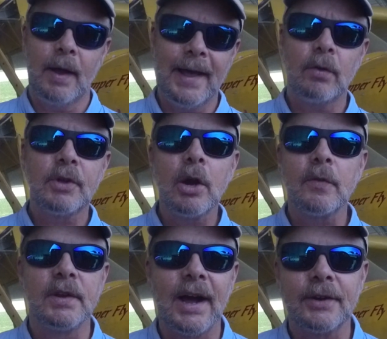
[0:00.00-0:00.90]
I don't go to
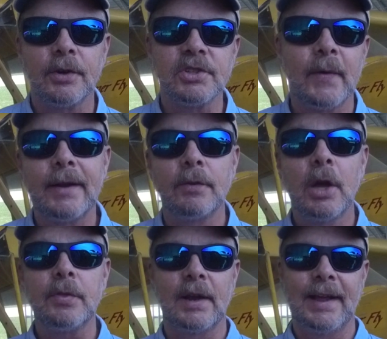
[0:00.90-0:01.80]
the doctor, so I don't
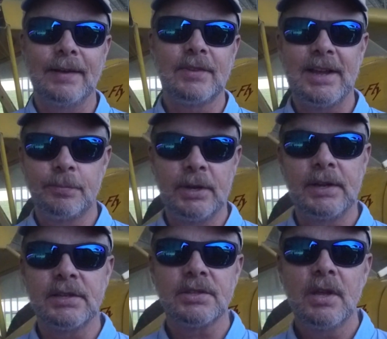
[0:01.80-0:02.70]
know that I have
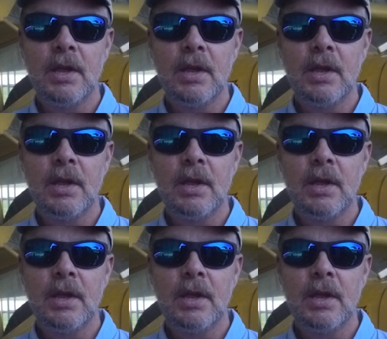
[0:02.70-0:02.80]
diabetes.